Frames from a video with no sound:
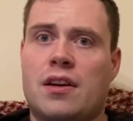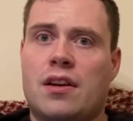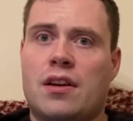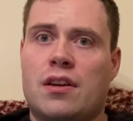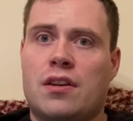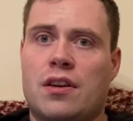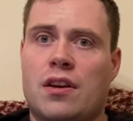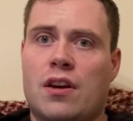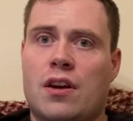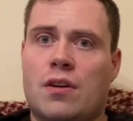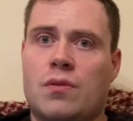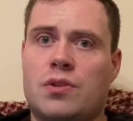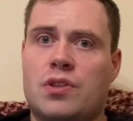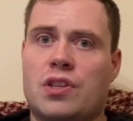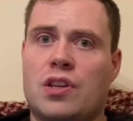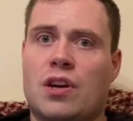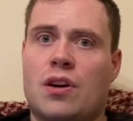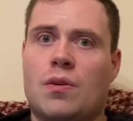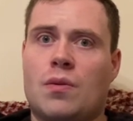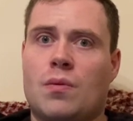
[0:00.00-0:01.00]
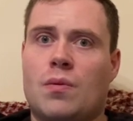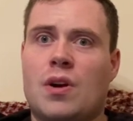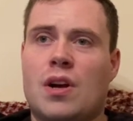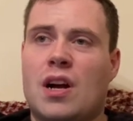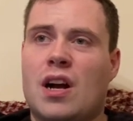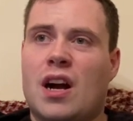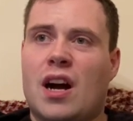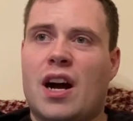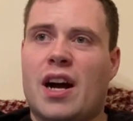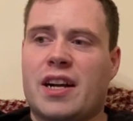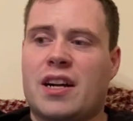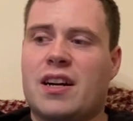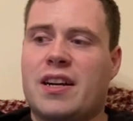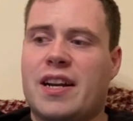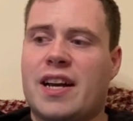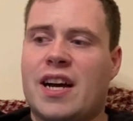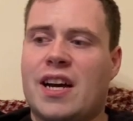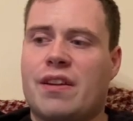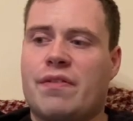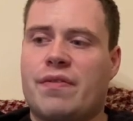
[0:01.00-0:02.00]
you know. So I
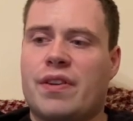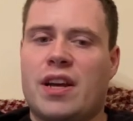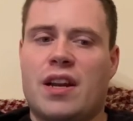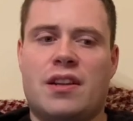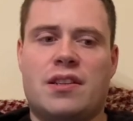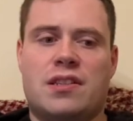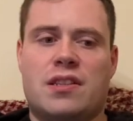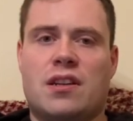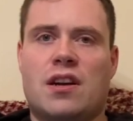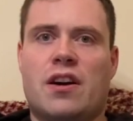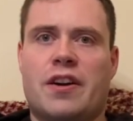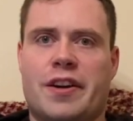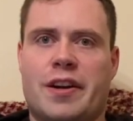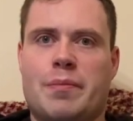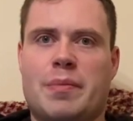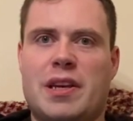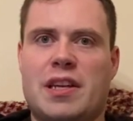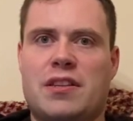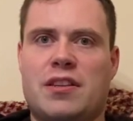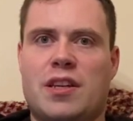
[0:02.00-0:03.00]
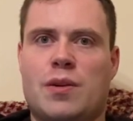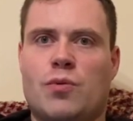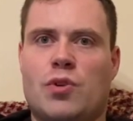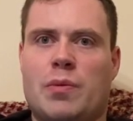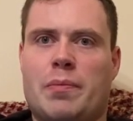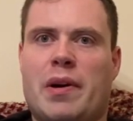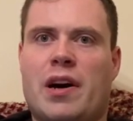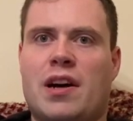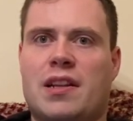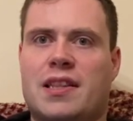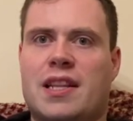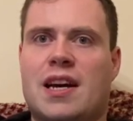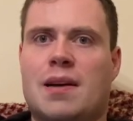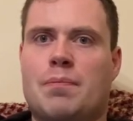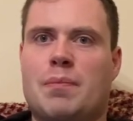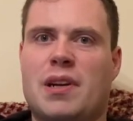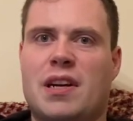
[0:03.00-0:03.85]
kind of had a feeling Sky or BT would have bought that,